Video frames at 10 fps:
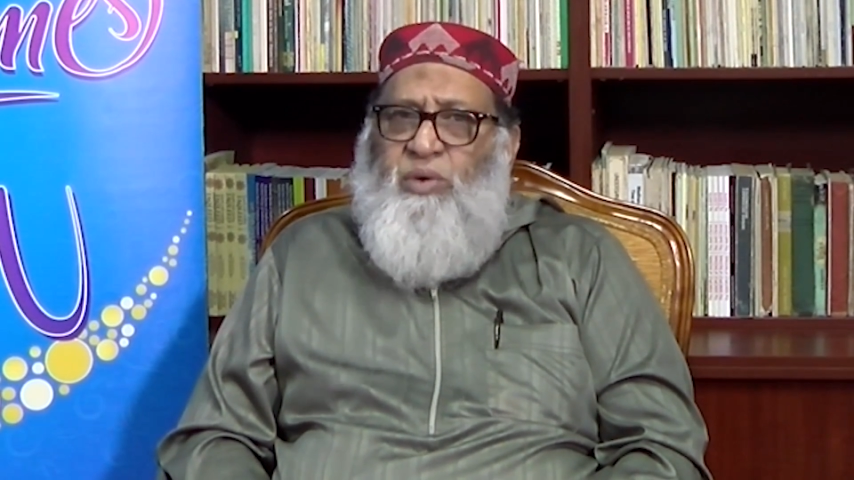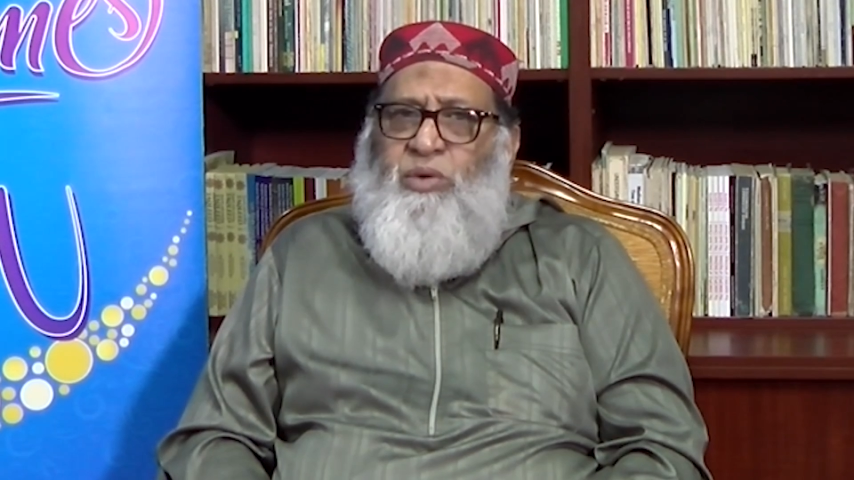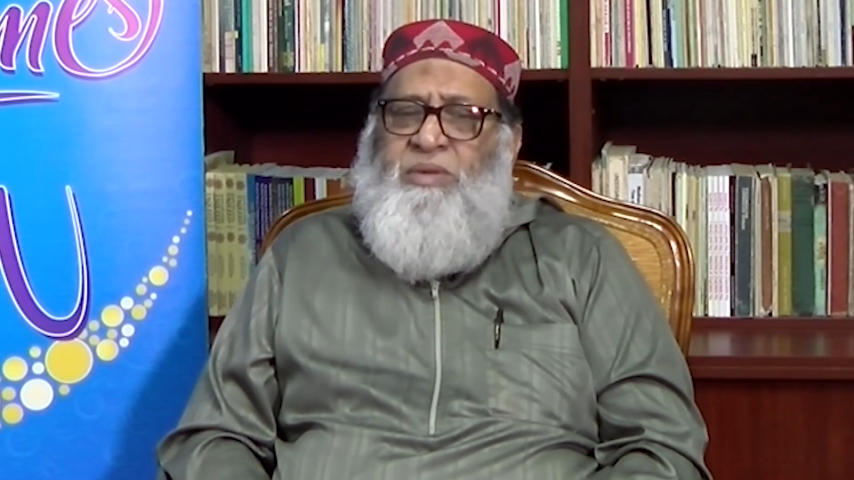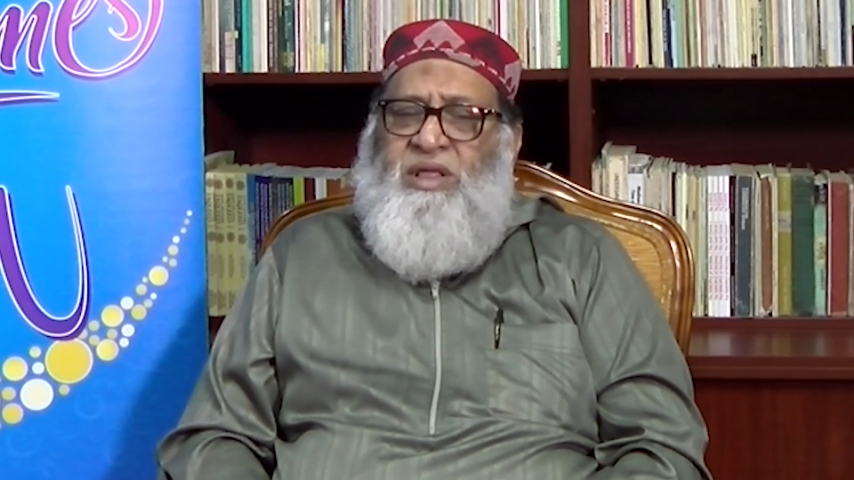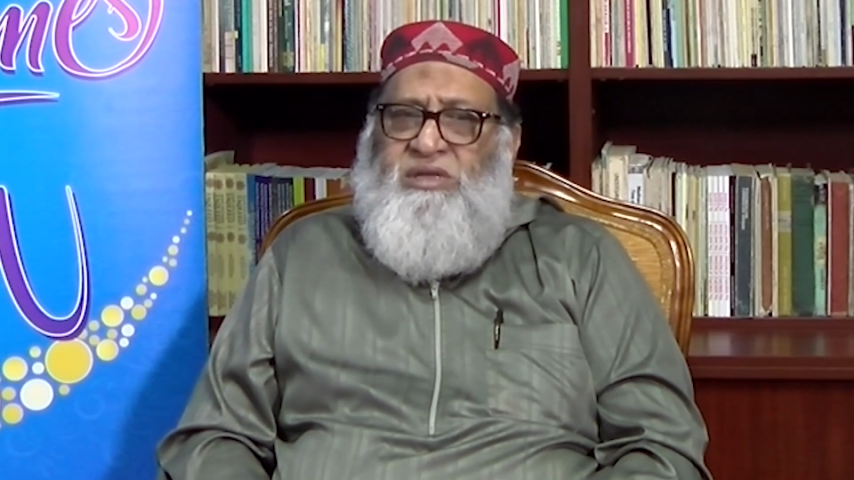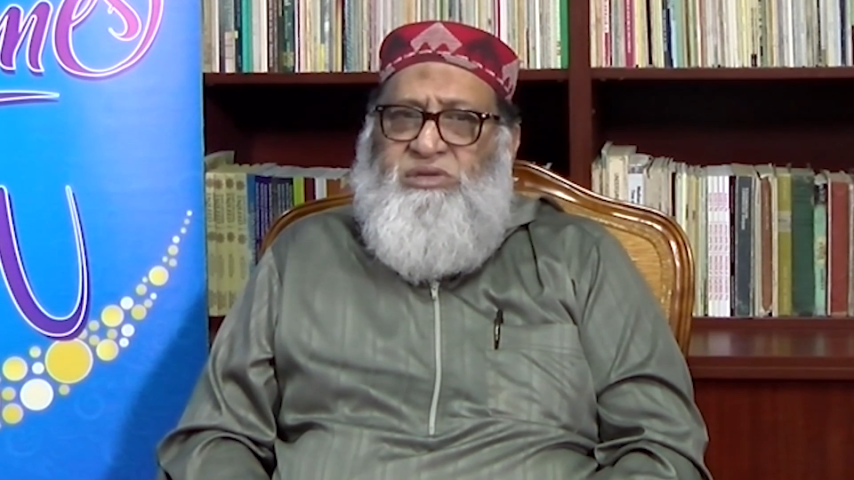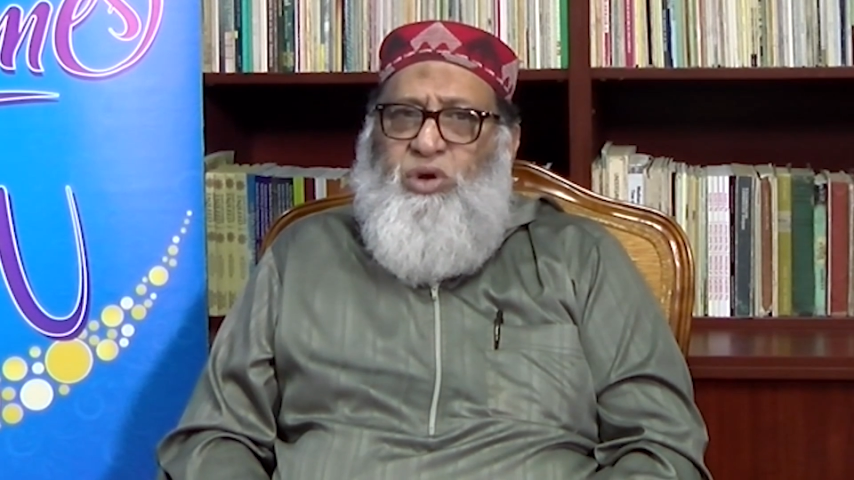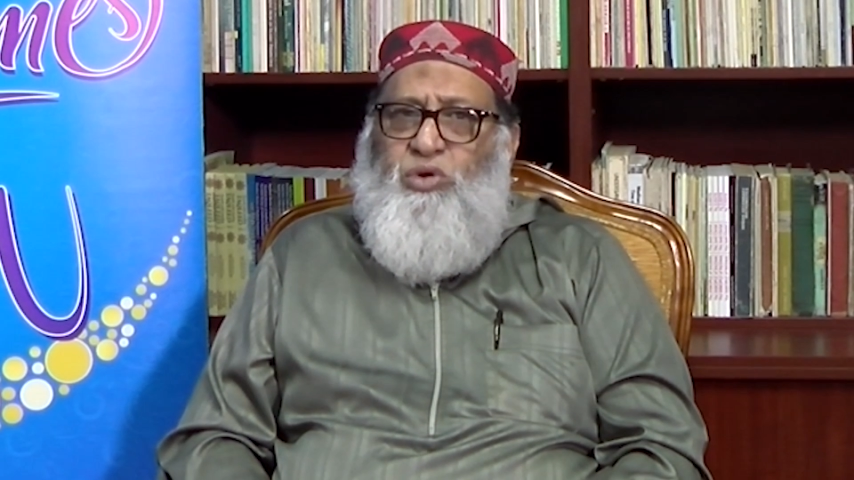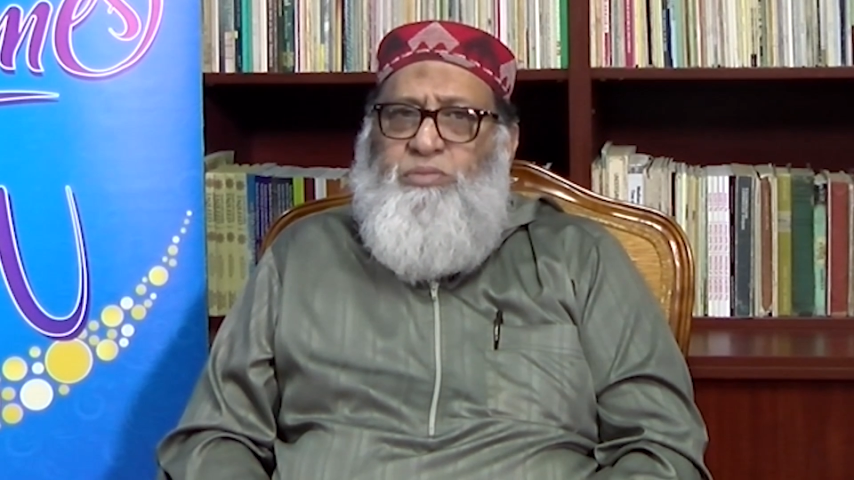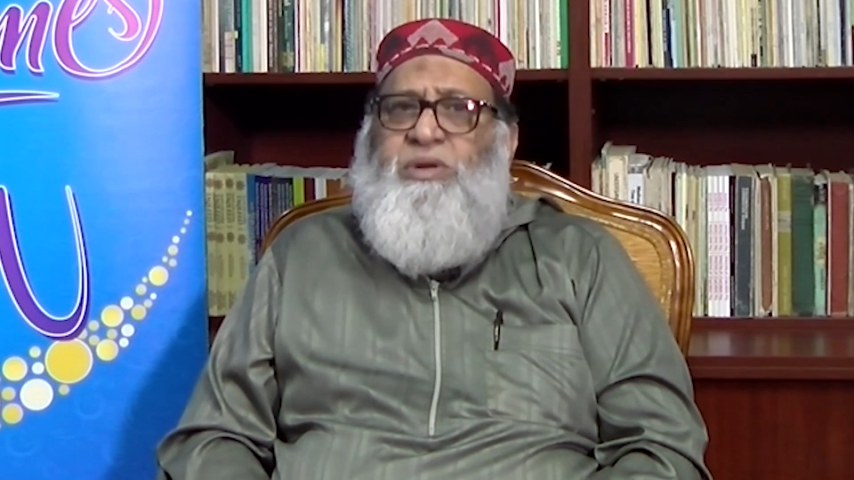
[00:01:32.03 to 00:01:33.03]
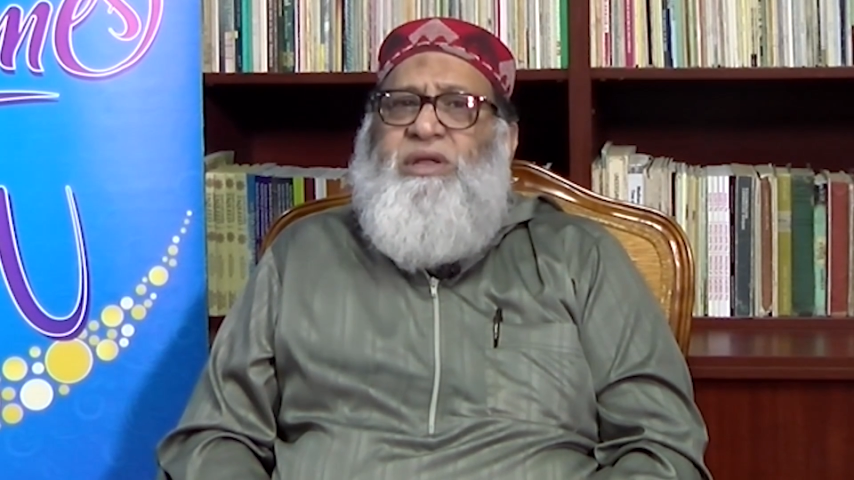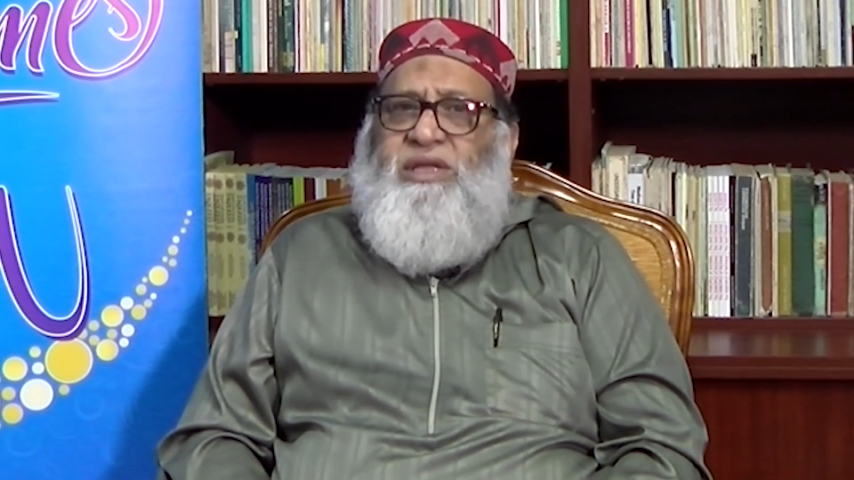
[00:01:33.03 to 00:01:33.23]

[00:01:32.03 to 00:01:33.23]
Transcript: our mother's home